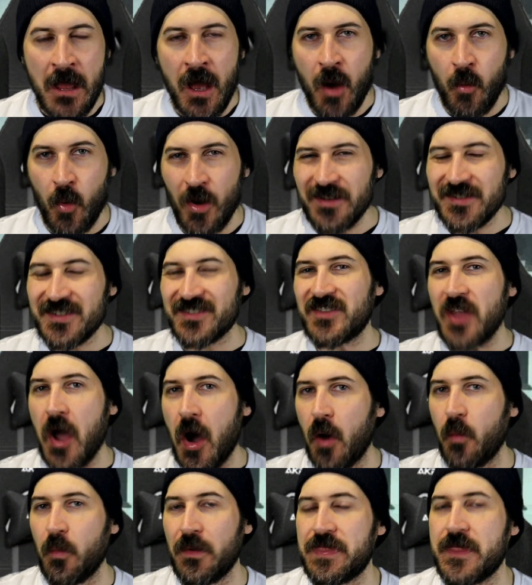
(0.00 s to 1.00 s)
I want to
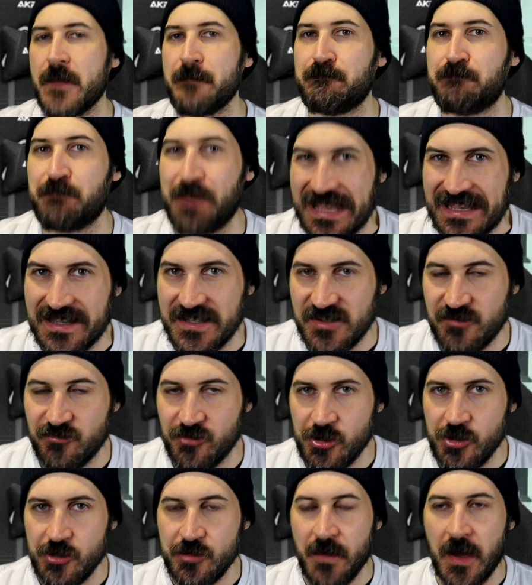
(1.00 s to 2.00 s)
start with the biggest
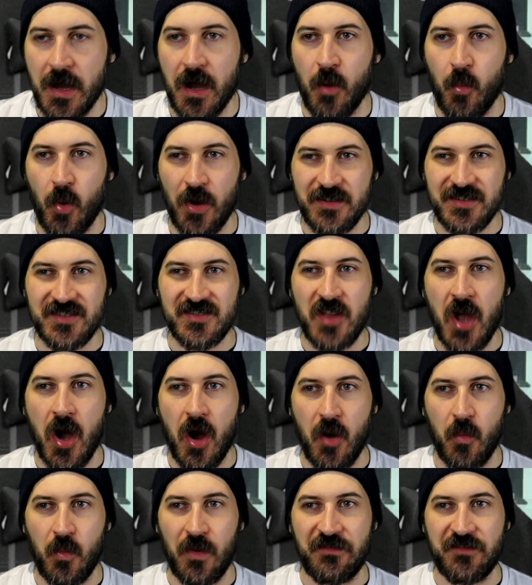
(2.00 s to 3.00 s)
rumor. I want to
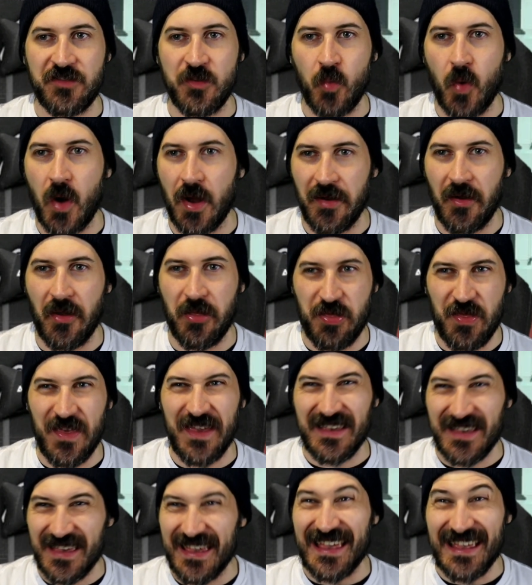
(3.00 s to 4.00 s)
start with the one I
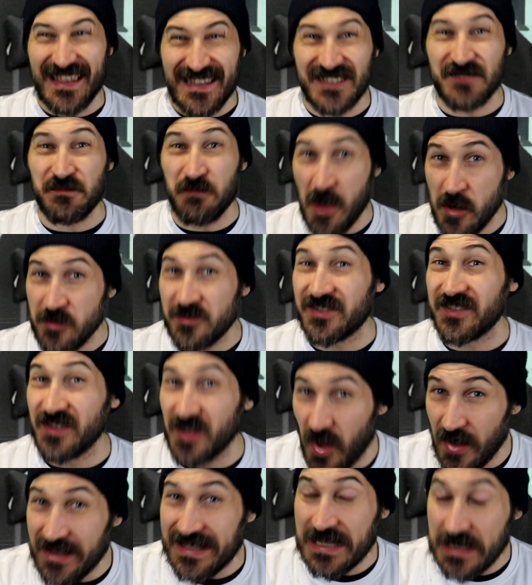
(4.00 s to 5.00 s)
think is most
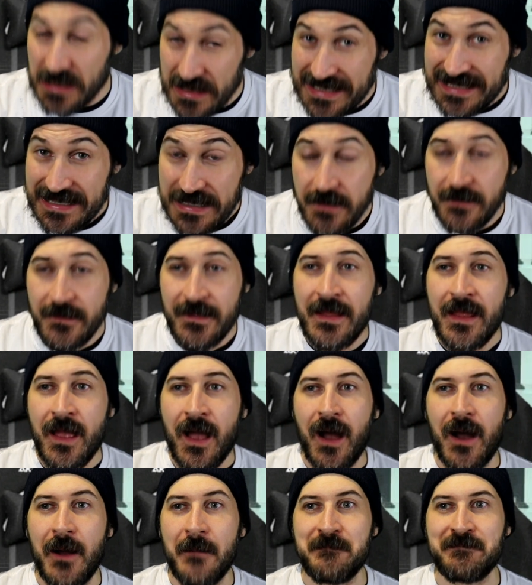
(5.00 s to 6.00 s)
likely.
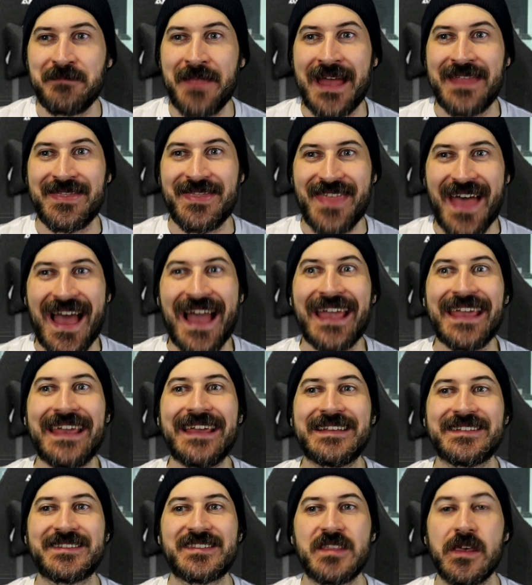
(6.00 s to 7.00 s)
And that
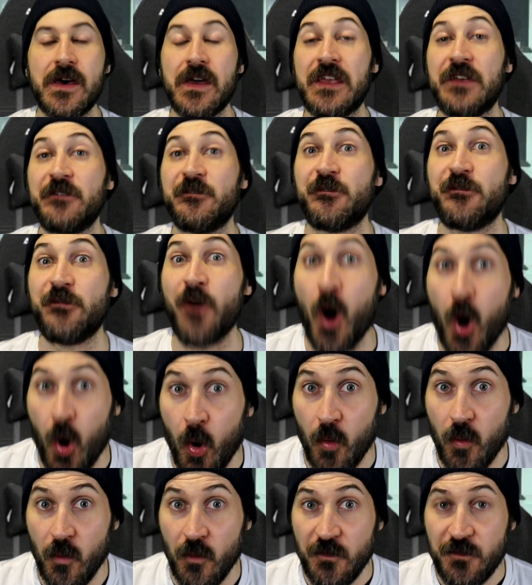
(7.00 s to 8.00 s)
is that
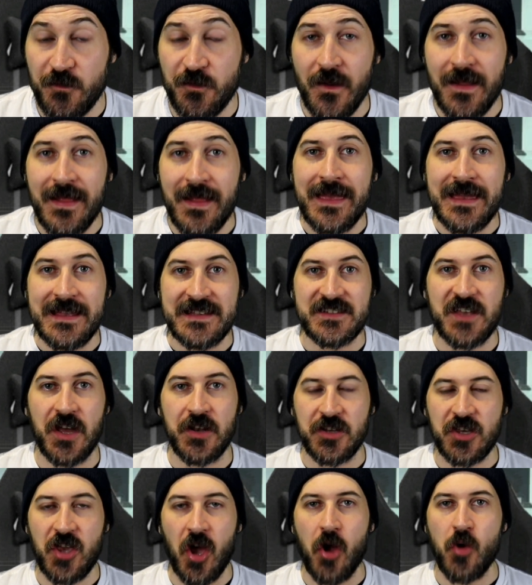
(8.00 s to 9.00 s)
Evolve is
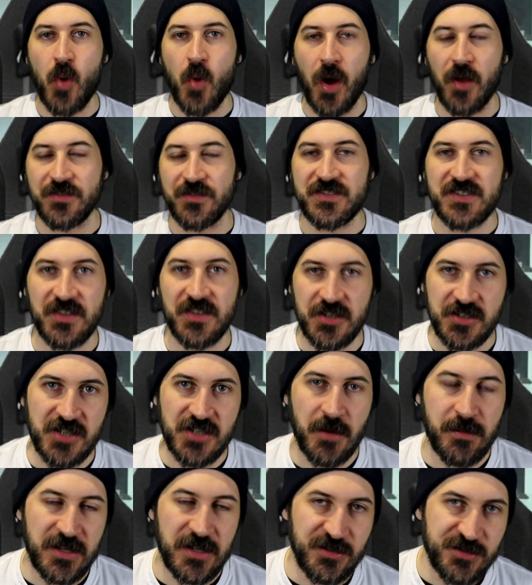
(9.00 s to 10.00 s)
going to go onto the
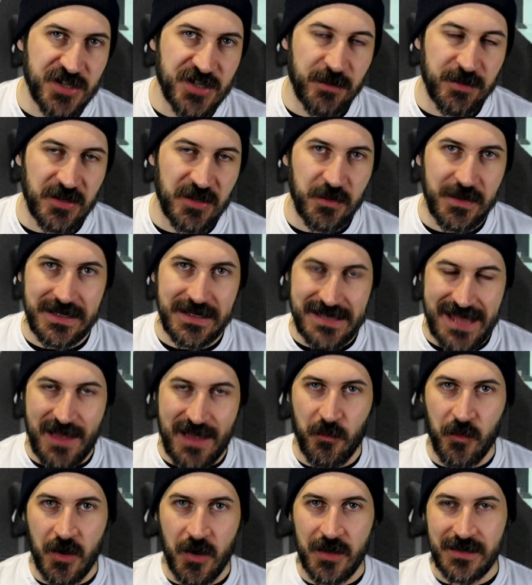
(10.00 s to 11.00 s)
WWE
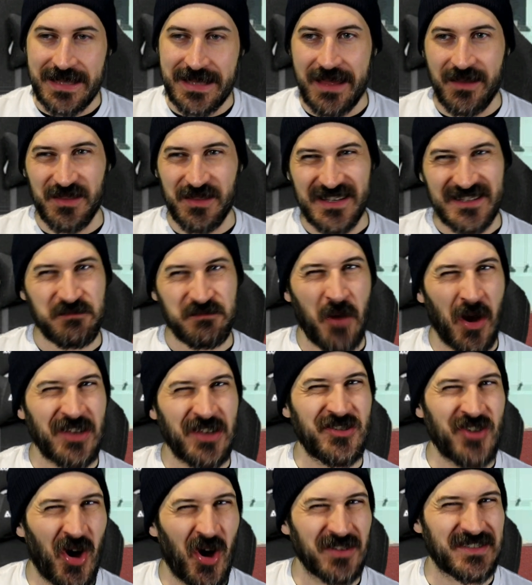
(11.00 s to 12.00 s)
network. Now, this
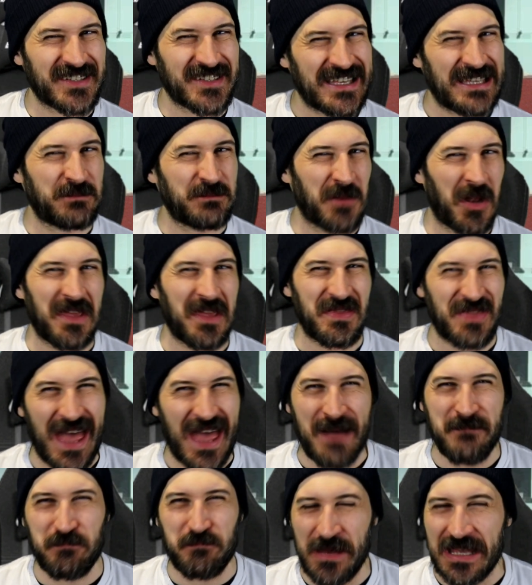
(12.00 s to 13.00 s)
might not seem like
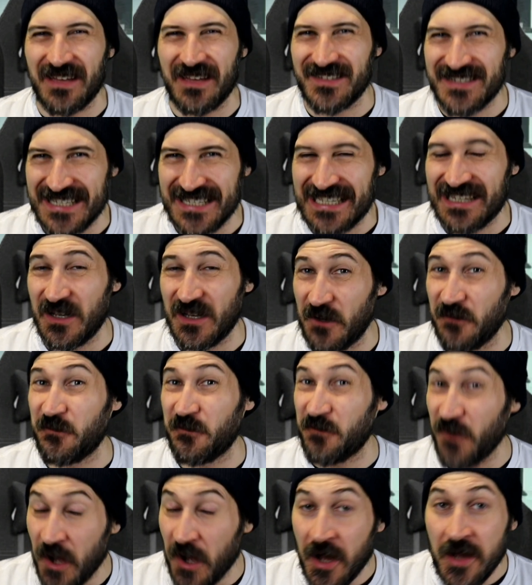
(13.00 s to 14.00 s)
that big a deal at
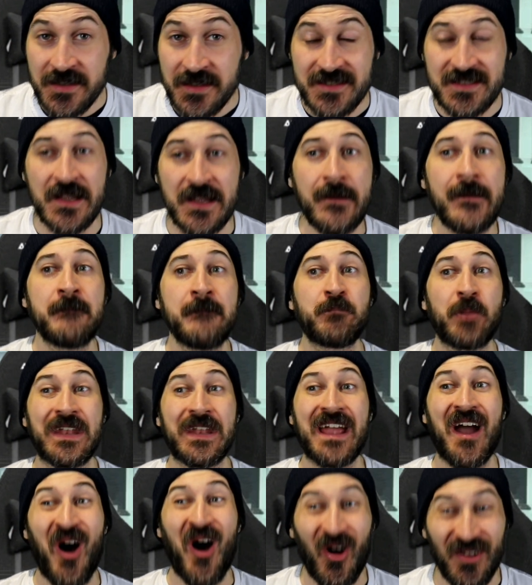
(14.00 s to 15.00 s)
first, but
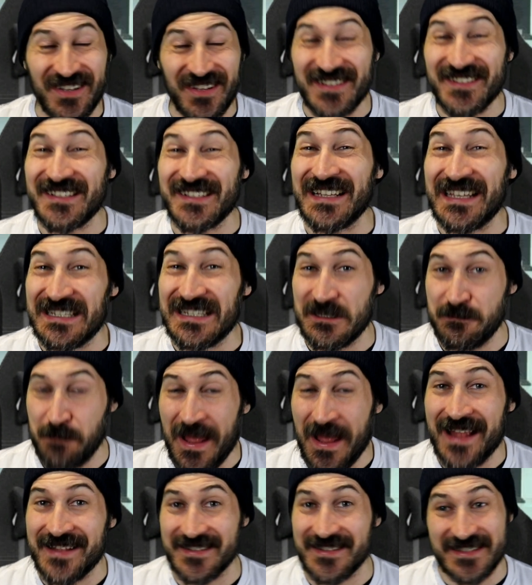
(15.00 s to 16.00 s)
it honestly
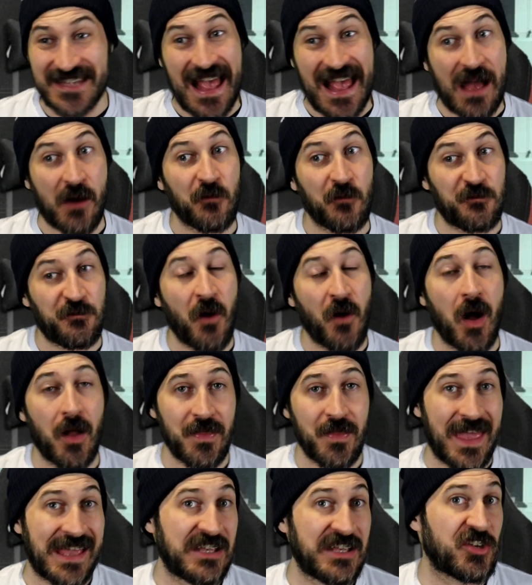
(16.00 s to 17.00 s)
depends how
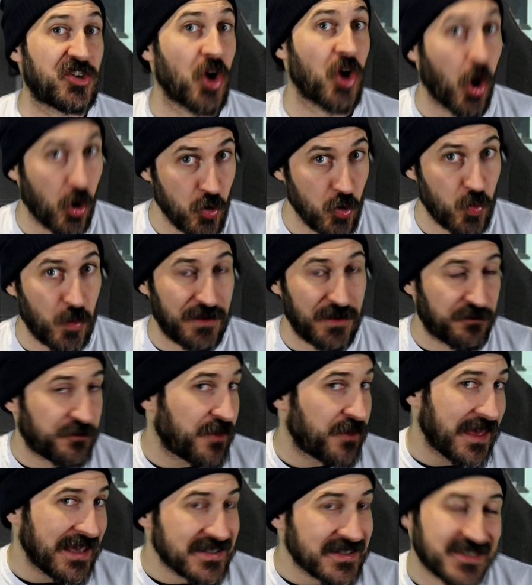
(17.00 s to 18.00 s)
far they go
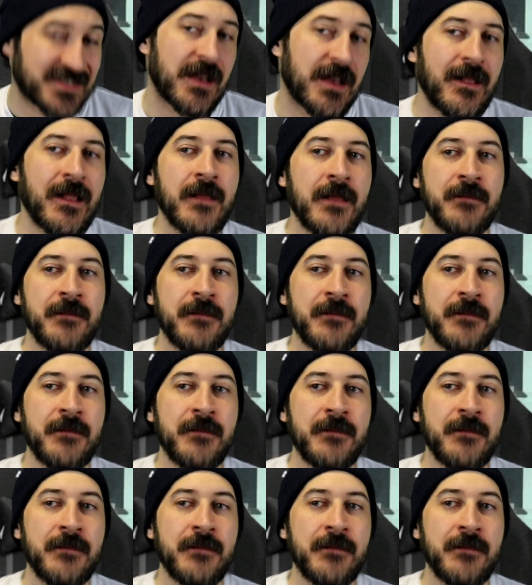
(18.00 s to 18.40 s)
with this.